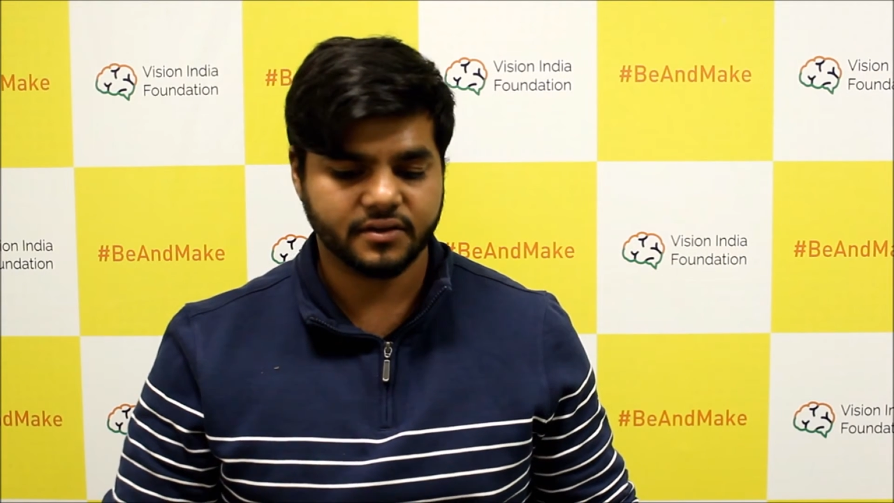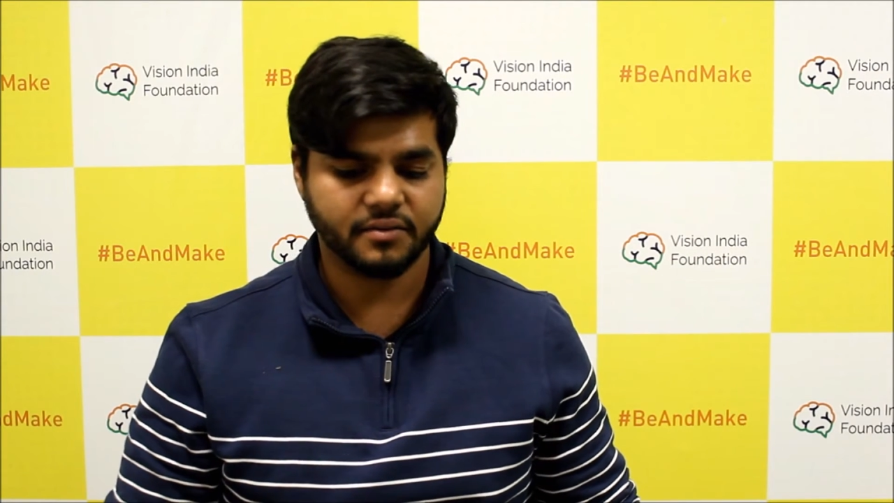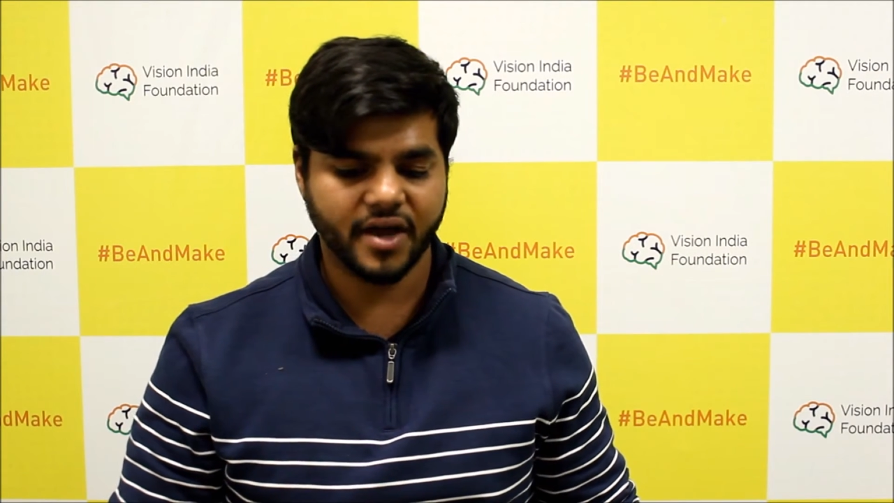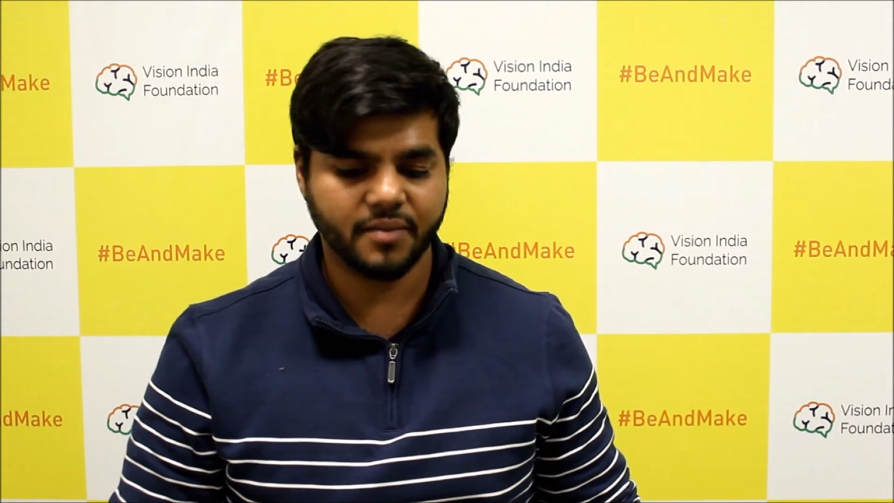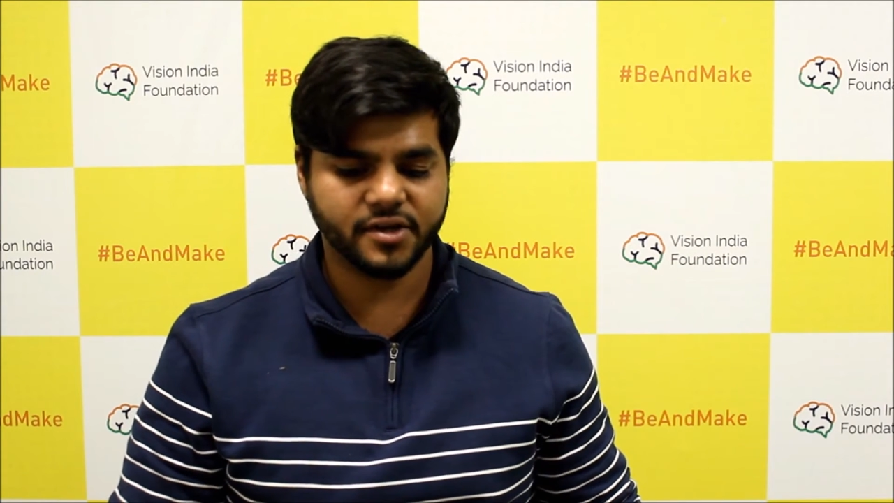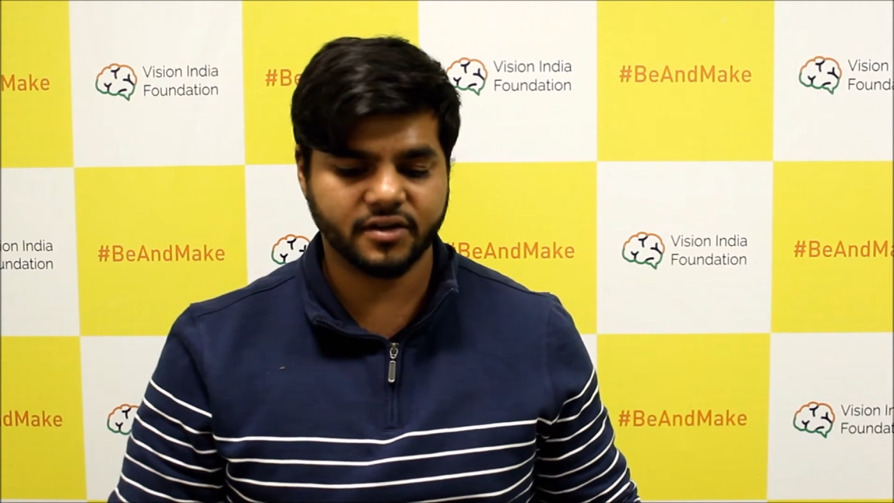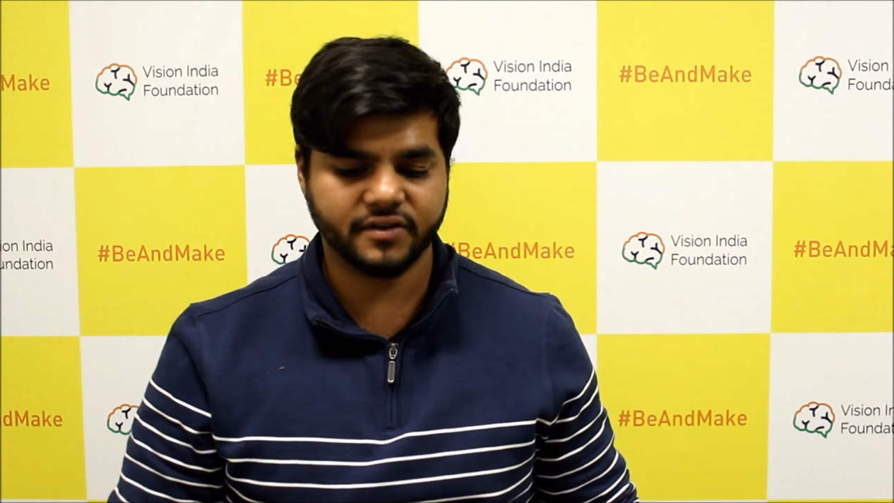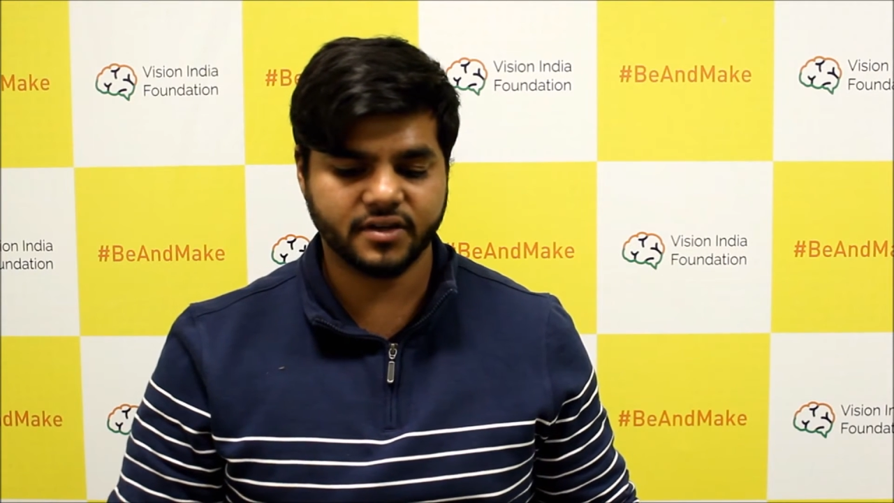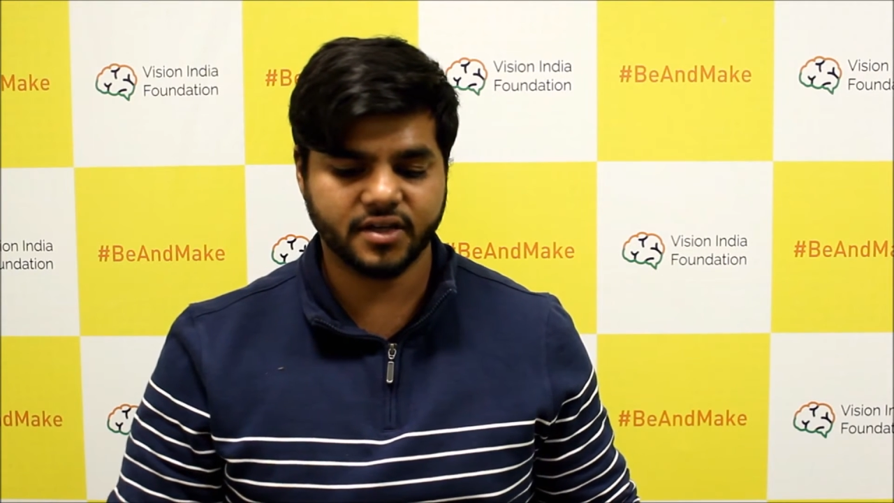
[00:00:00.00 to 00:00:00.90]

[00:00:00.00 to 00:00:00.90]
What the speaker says: The mapping of